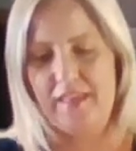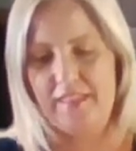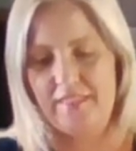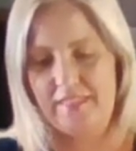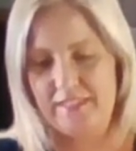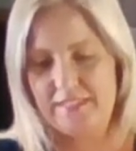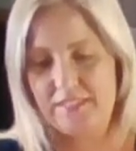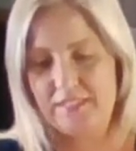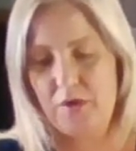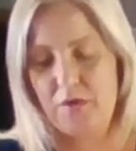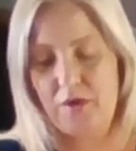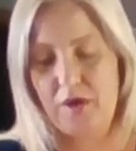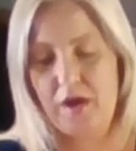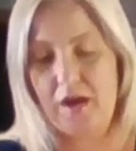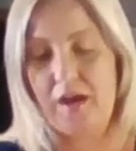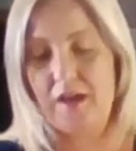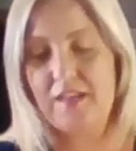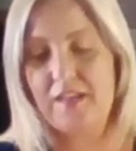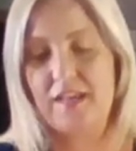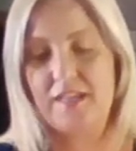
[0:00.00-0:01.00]
This
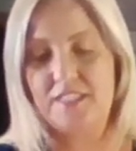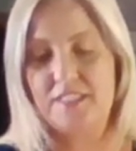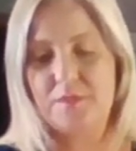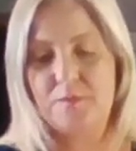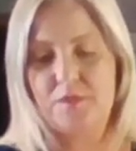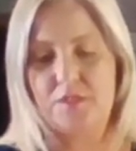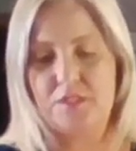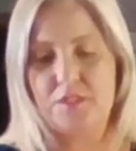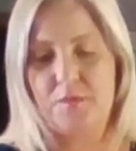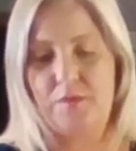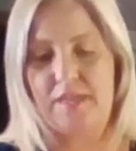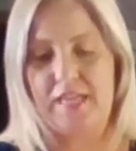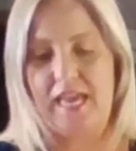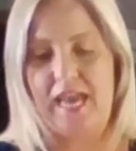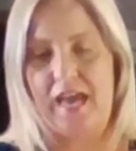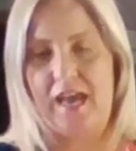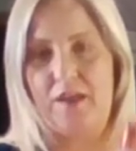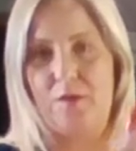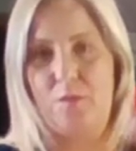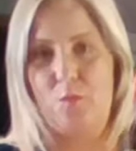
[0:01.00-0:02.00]
customer is going to
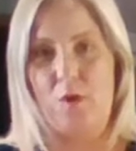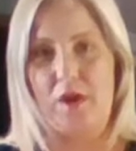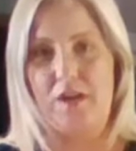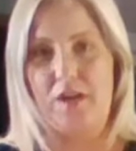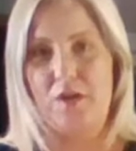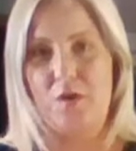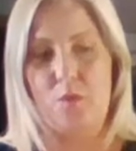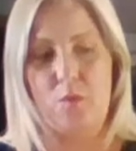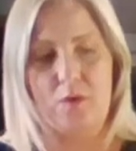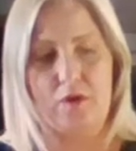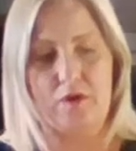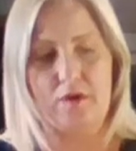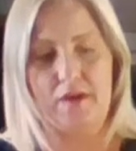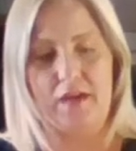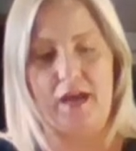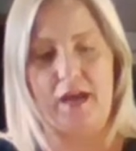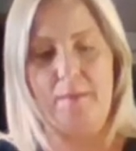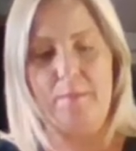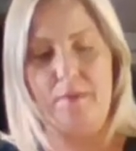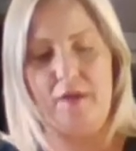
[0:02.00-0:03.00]
add 1/4
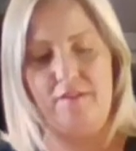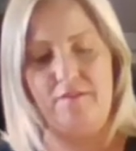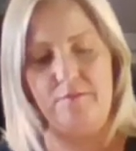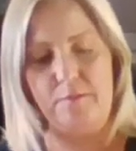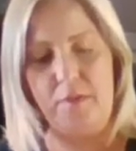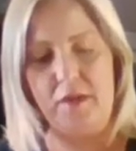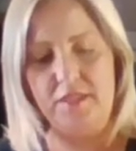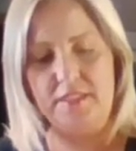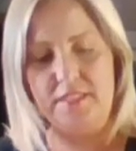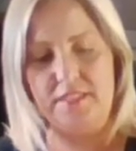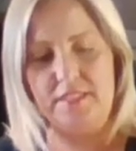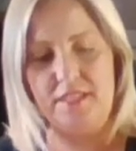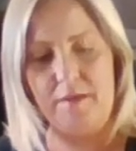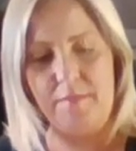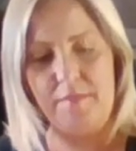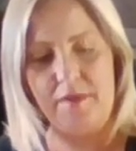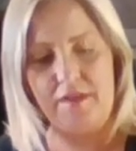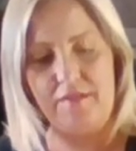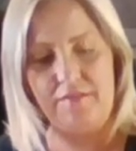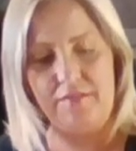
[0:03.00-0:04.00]
cup of
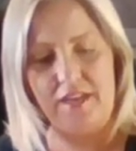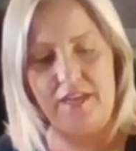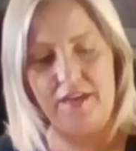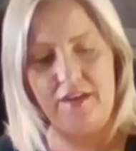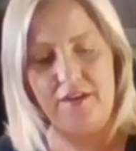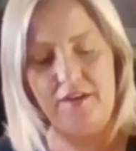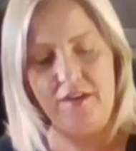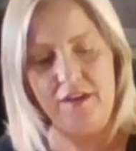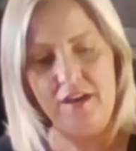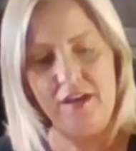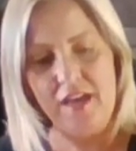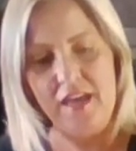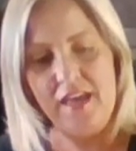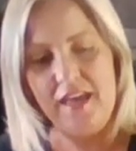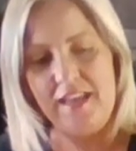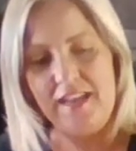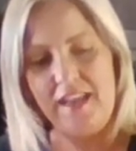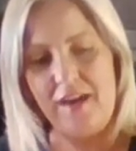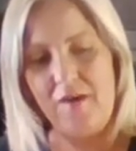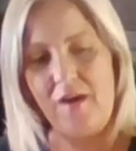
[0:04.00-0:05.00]
balsamic vinegar.
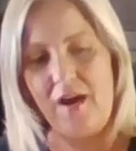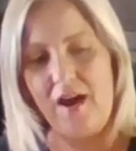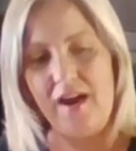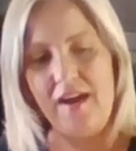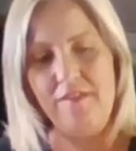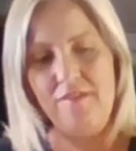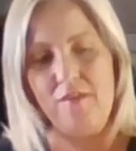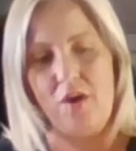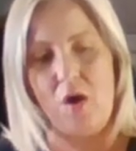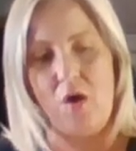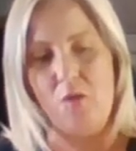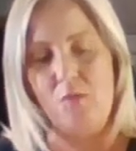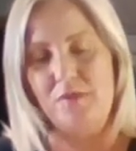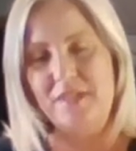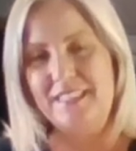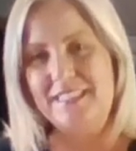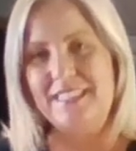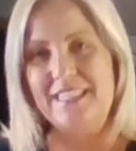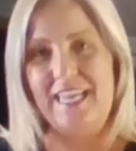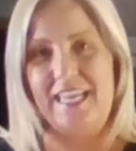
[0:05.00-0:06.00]
Now, I've
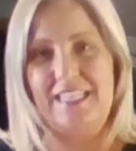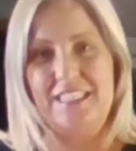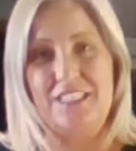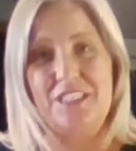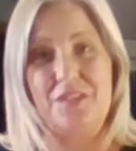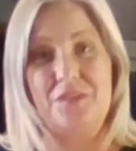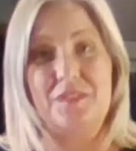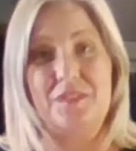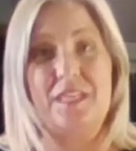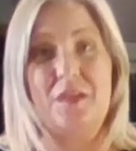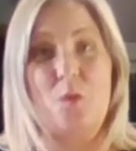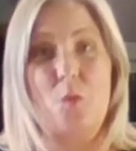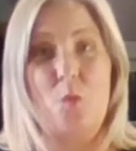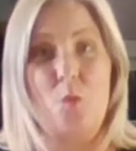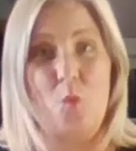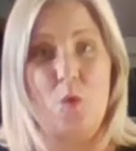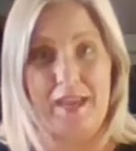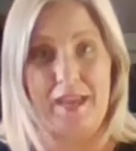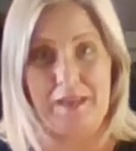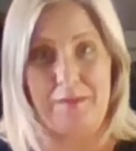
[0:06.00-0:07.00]
always liked using
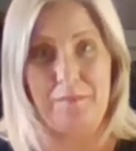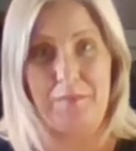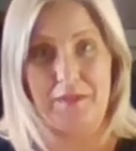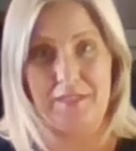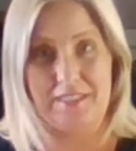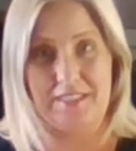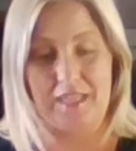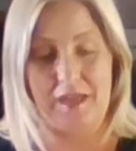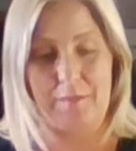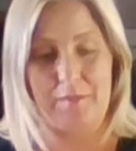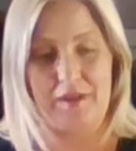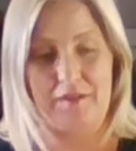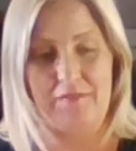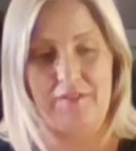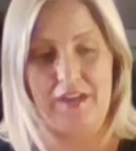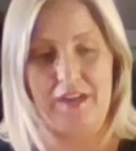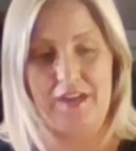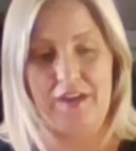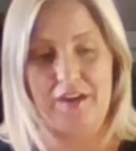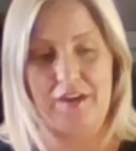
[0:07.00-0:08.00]
white balsamic
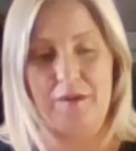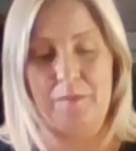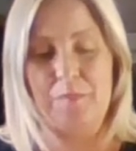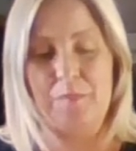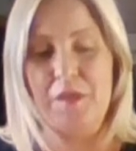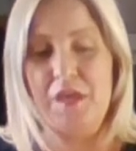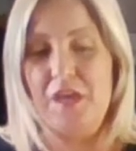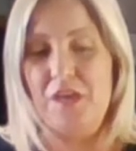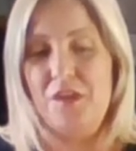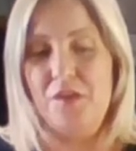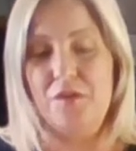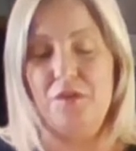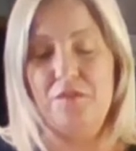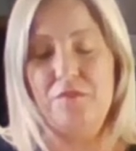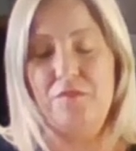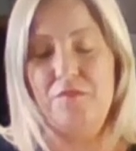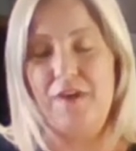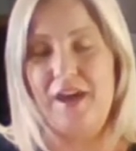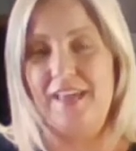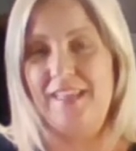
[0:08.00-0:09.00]
vinegar. You
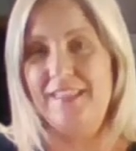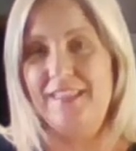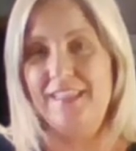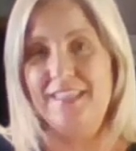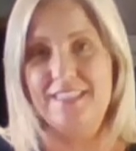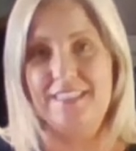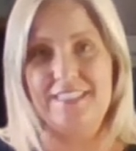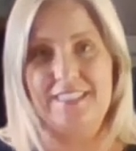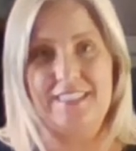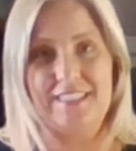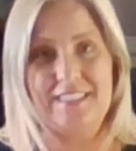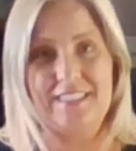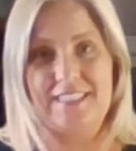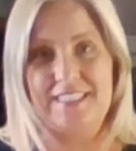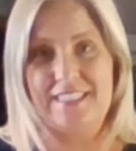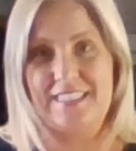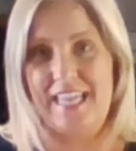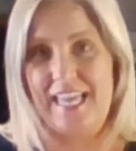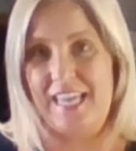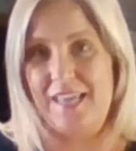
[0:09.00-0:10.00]
can find this in the
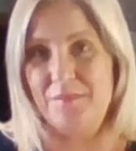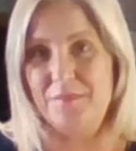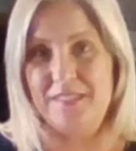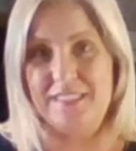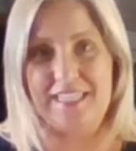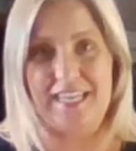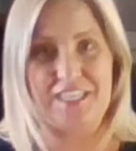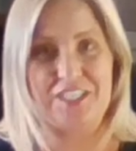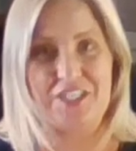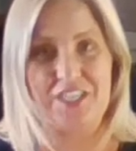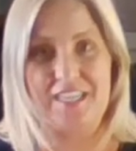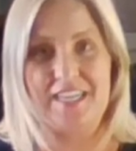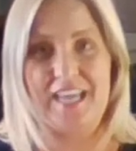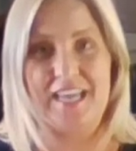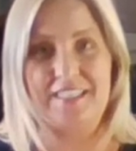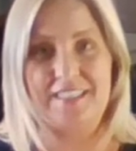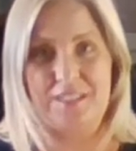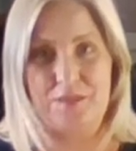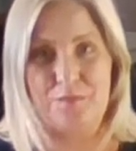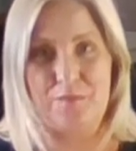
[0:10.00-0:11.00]
same section
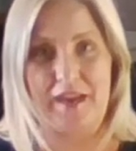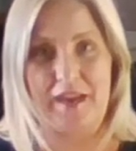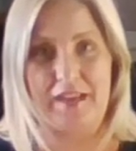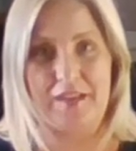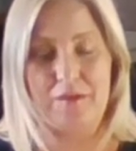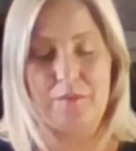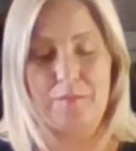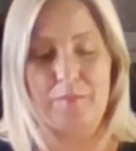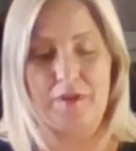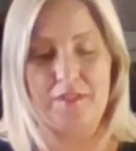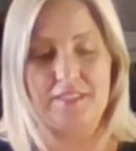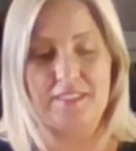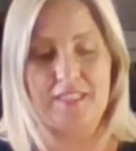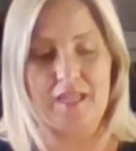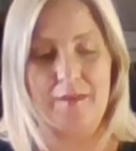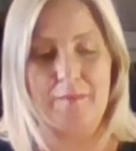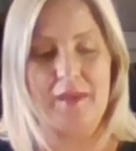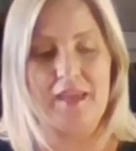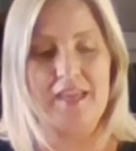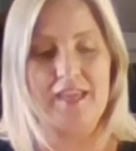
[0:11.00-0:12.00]
as the regular
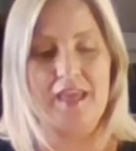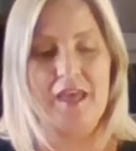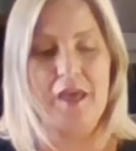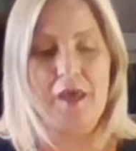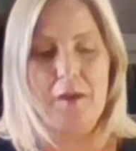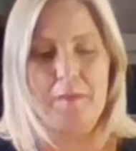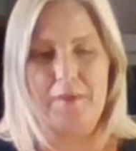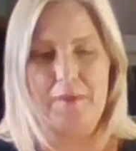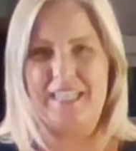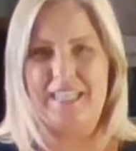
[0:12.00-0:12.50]
balsamic, but